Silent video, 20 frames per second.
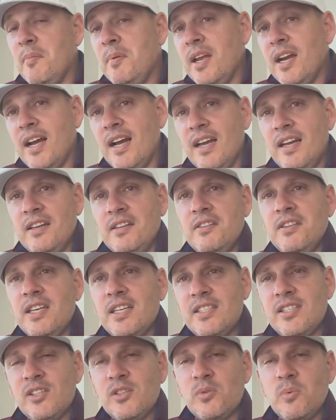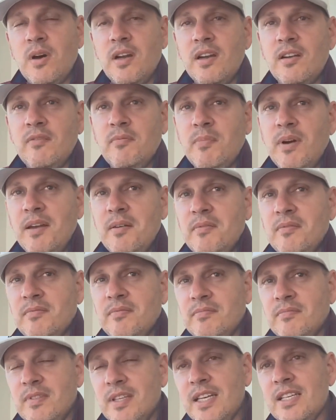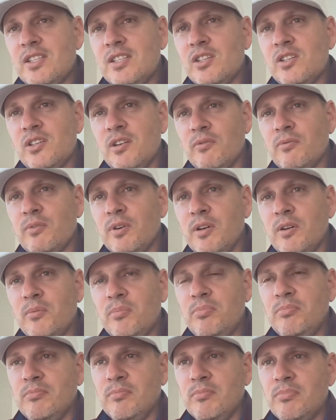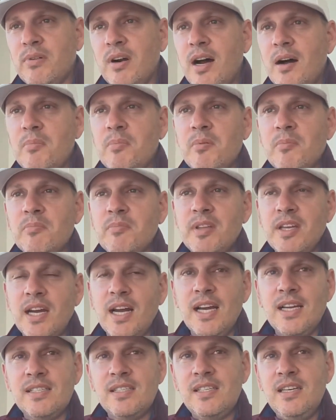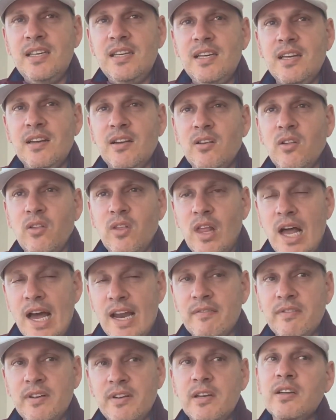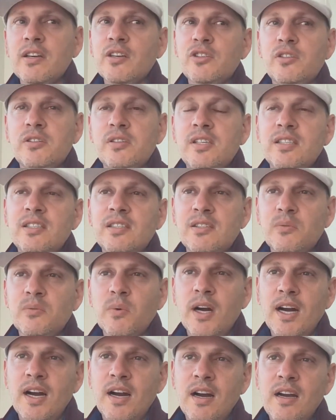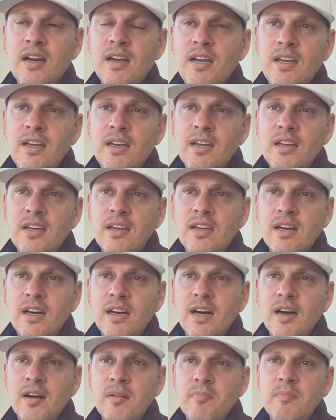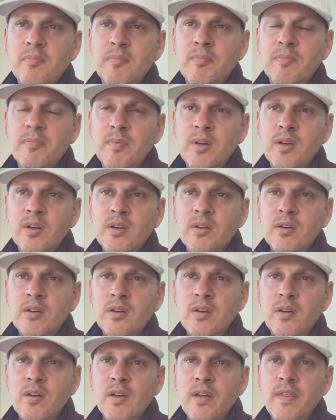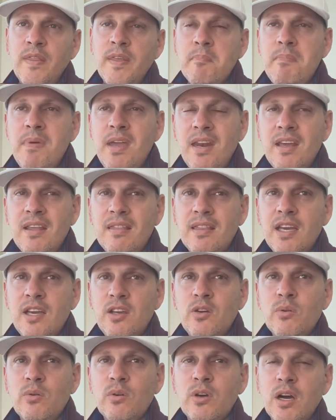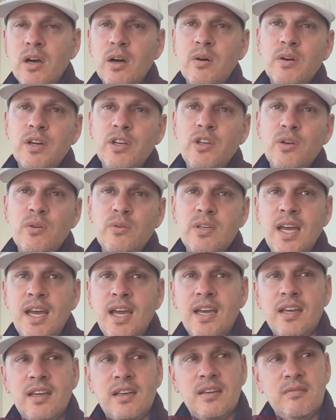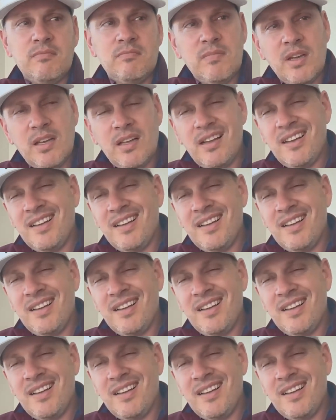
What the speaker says: I mean, this is a real problem that I see in a lot of industries, where the minute that you go and you take,